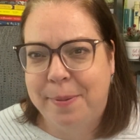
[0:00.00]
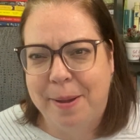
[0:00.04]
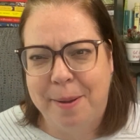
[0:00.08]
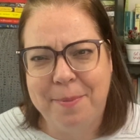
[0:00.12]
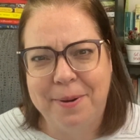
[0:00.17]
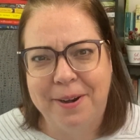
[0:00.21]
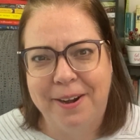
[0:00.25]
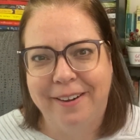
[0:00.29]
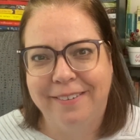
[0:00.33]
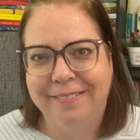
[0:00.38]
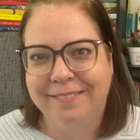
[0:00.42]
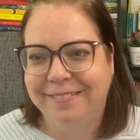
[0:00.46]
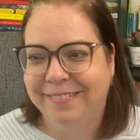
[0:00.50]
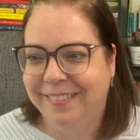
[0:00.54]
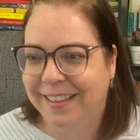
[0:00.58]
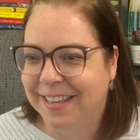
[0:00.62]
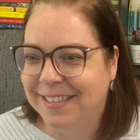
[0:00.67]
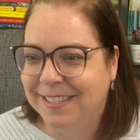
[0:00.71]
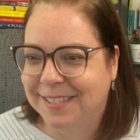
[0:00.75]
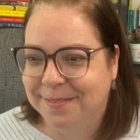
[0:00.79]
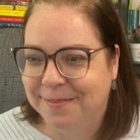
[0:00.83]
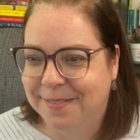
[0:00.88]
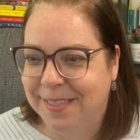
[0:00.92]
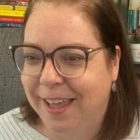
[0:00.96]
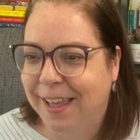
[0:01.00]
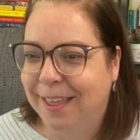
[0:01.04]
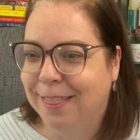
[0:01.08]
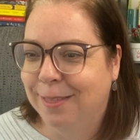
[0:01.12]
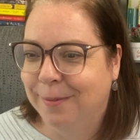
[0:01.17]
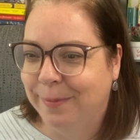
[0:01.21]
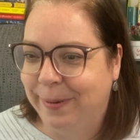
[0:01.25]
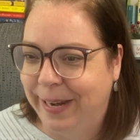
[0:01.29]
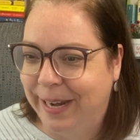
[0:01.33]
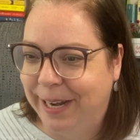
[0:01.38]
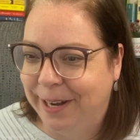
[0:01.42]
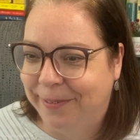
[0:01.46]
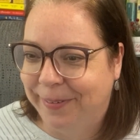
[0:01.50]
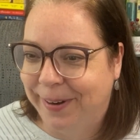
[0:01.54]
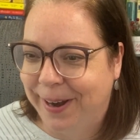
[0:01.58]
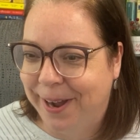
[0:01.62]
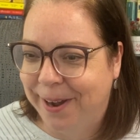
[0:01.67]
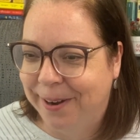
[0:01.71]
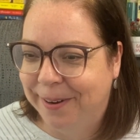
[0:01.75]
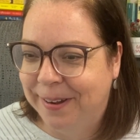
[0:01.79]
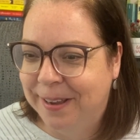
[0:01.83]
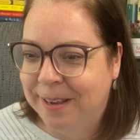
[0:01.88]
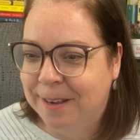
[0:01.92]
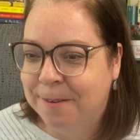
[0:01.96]
Bummer. That's like three in a
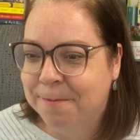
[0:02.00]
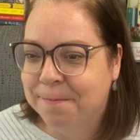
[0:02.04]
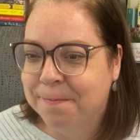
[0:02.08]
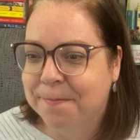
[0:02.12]
row.